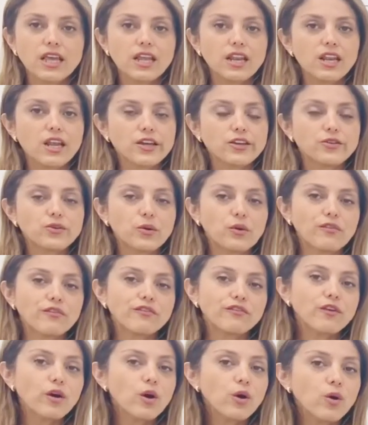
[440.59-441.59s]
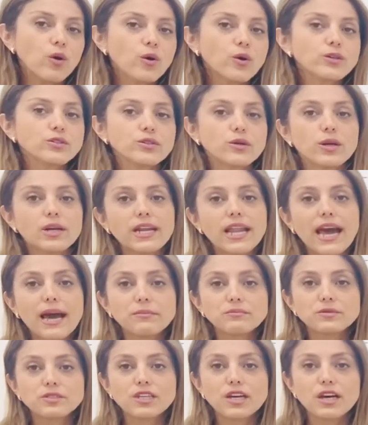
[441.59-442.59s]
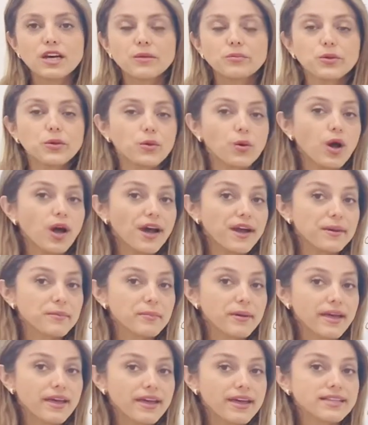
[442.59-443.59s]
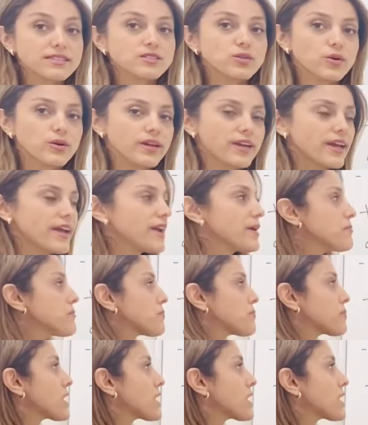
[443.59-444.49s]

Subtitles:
like your phone, your laptop, your iPad, okay?